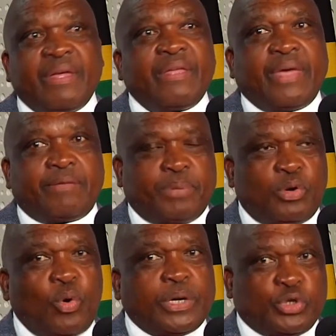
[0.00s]
there have
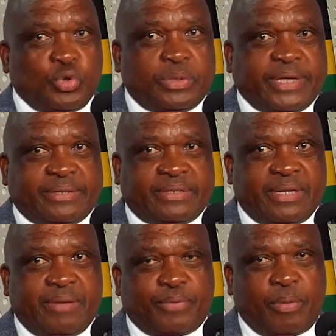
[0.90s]
been only two deaths
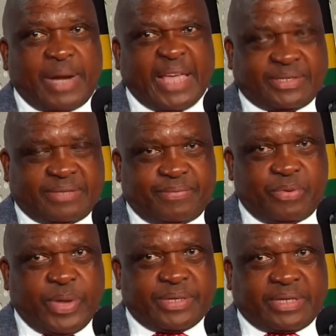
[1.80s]
from last
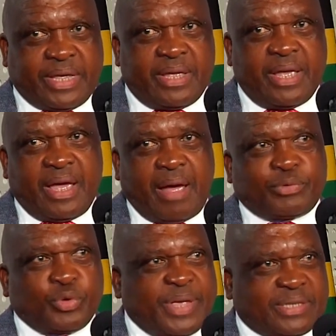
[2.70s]
Wednesday
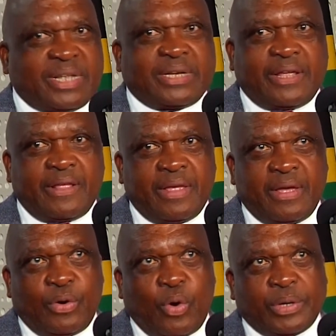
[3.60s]
up to yesterday,
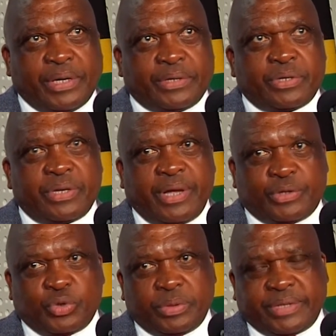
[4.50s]
only
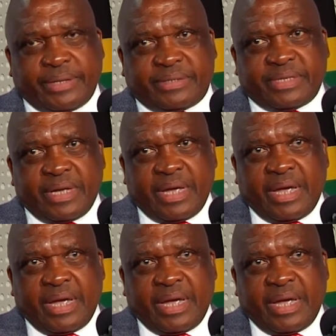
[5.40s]
two deaths.